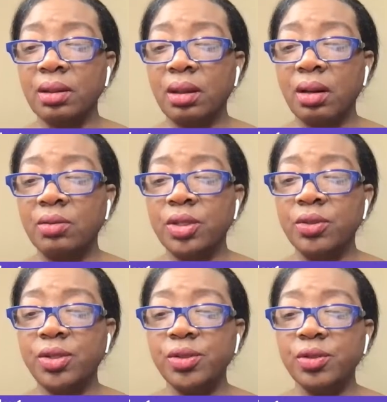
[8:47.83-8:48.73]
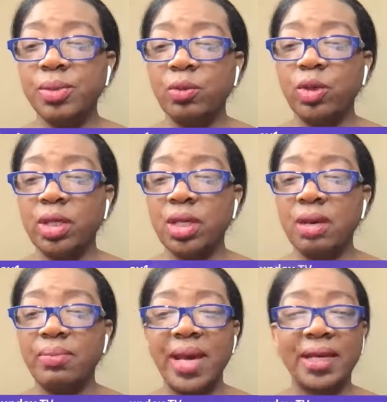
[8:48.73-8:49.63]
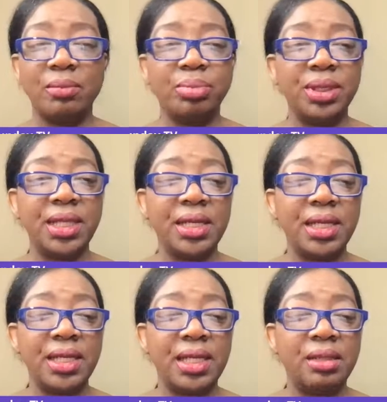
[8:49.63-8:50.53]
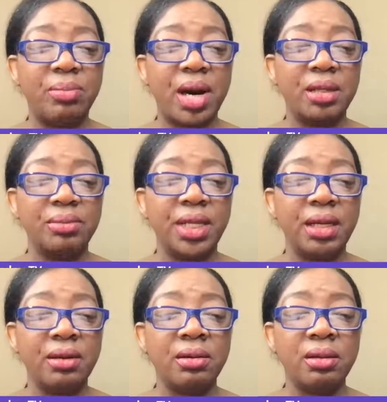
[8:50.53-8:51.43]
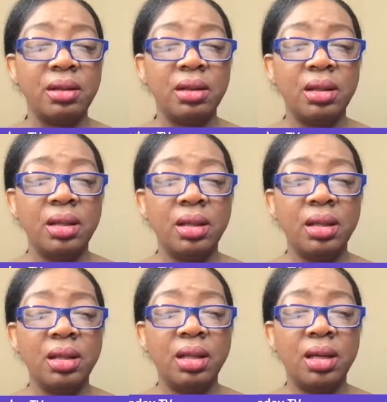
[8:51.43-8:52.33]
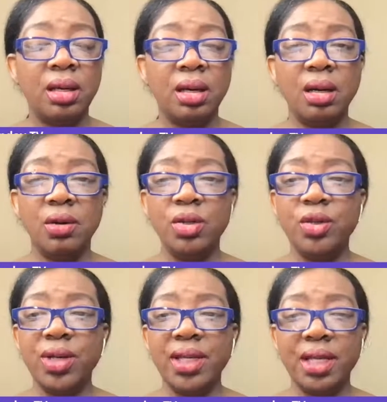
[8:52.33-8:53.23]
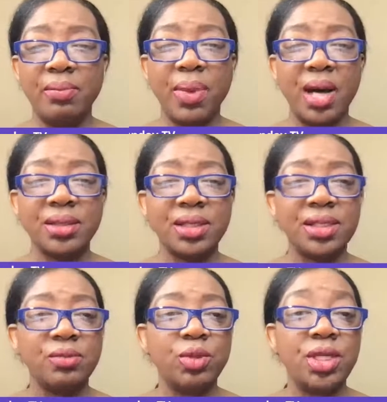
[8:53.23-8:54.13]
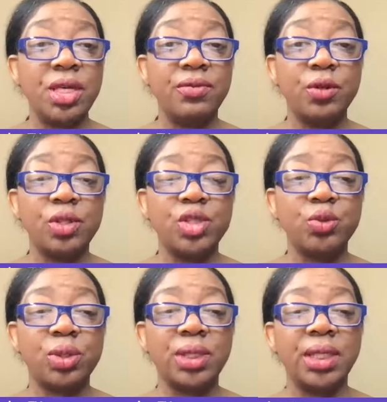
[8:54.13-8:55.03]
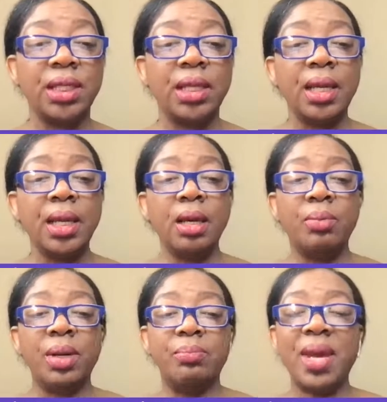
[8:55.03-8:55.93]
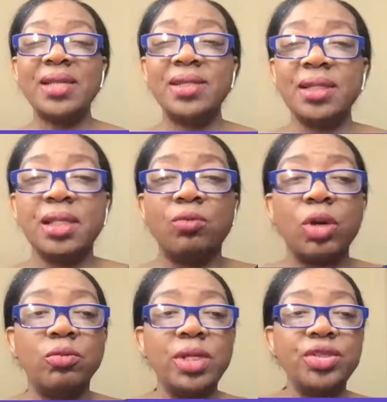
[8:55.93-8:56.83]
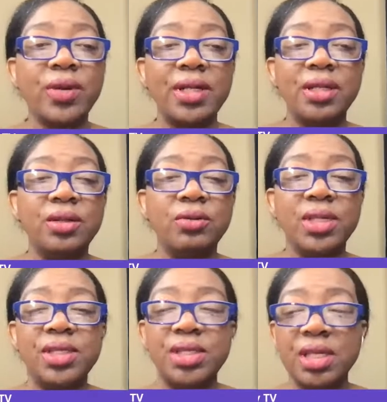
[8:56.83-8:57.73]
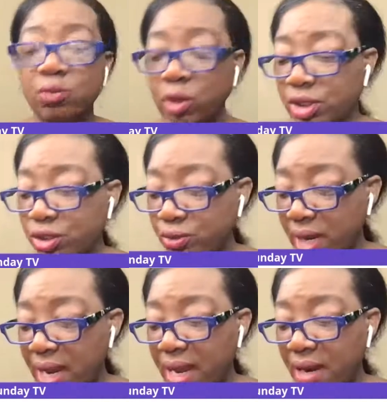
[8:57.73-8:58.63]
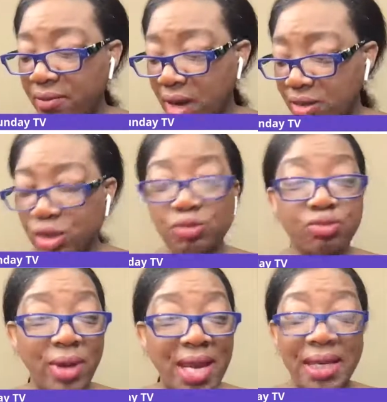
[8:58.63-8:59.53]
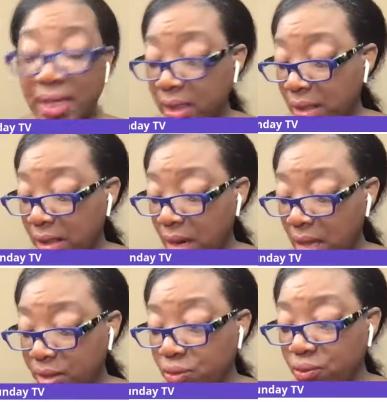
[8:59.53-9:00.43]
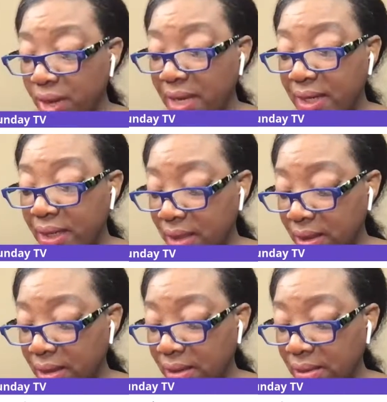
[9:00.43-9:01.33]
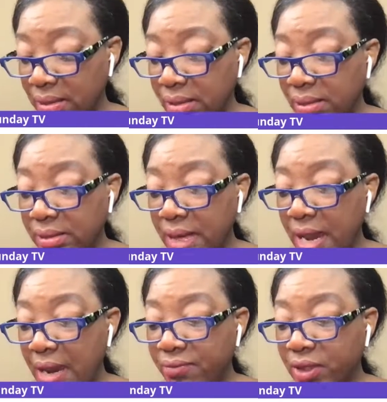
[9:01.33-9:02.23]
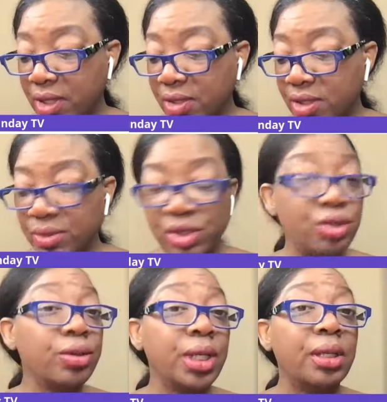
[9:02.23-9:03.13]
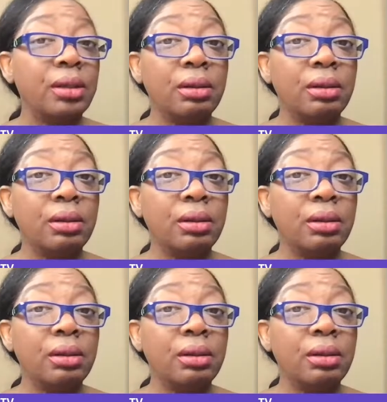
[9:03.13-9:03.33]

on YouTube, but we'll come back and put that in at the bottom there. Or you can inbox us and we can give you a shorter link. But basically, what we're trying to do is see what you have. Are you ready? Are you ready to have a customer's journey?